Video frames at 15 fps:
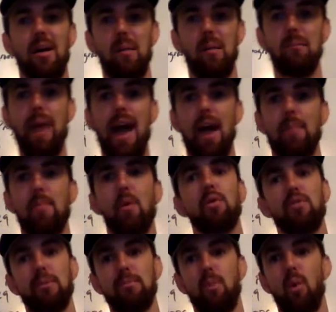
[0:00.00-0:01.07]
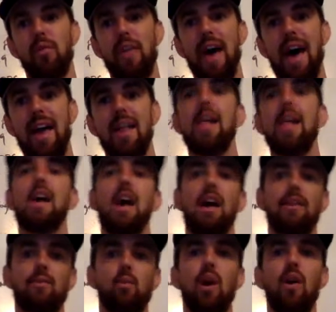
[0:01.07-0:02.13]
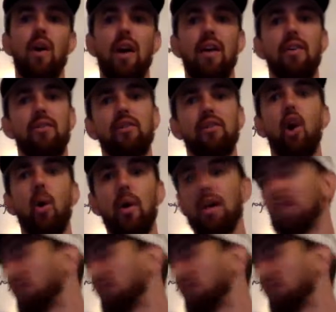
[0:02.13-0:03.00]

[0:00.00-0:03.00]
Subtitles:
backbone to support that, as well as going